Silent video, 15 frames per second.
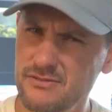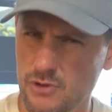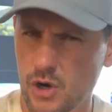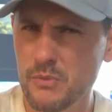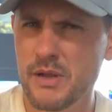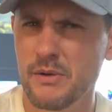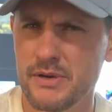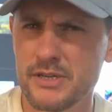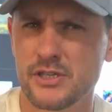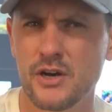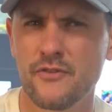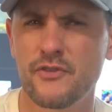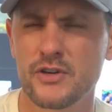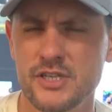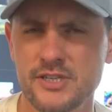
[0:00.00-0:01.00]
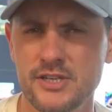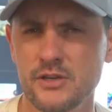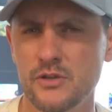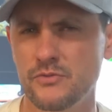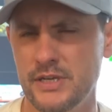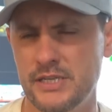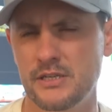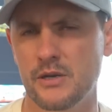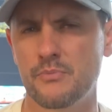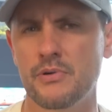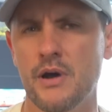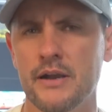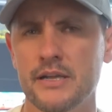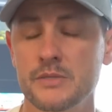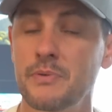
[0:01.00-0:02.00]
normally reserved for sealed retail
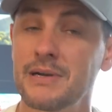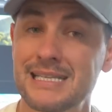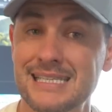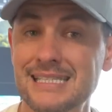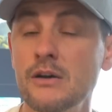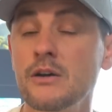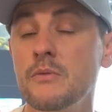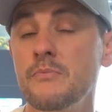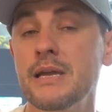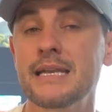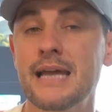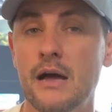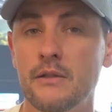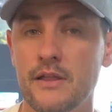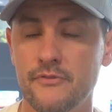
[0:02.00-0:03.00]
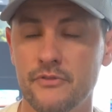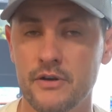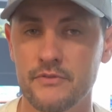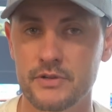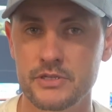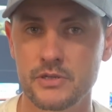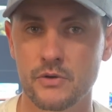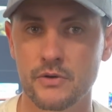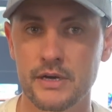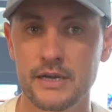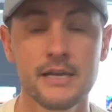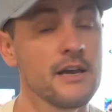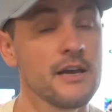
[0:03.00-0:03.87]
products, but it still can be an outlet for inventory.